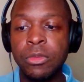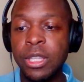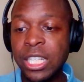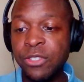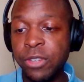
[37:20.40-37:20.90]

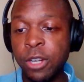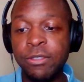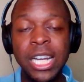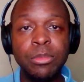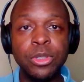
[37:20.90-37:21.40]
That's
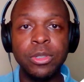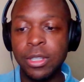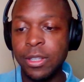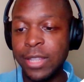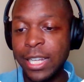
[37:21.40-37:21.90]
verifiable,
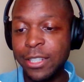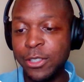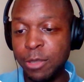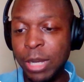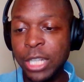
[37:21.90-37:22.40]
that is
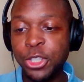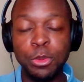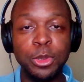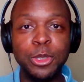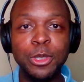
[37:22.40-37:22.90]

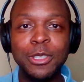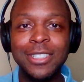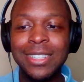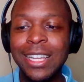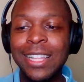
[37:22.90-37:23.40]
demonstrable,
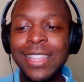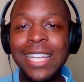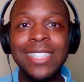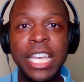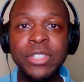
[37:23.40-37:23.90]
that
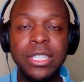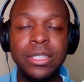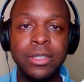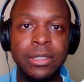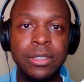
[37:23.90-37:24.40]
is
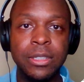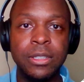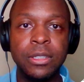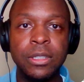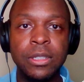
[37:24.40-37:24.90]
evident.
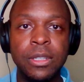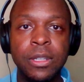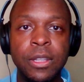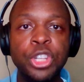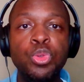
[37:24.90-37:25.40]

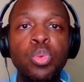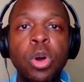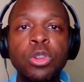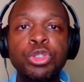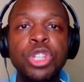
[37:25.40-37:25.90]
That you
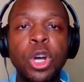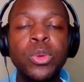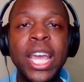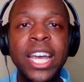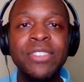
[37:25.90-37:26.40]
won't you
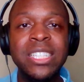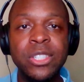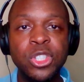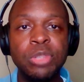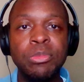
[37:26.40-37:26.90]
don't have a
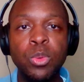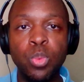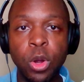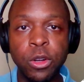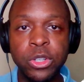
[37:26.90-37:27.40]
system that
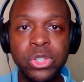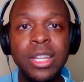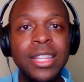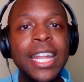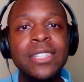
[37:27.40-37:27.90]
works
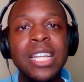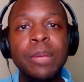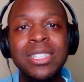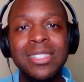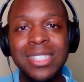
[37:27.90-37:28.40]
that has not
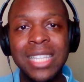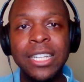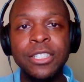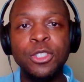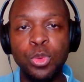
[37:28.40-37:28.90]
been
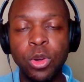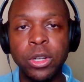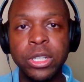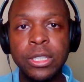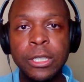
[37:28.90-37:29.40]
designed to
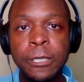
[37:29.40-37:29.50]
work.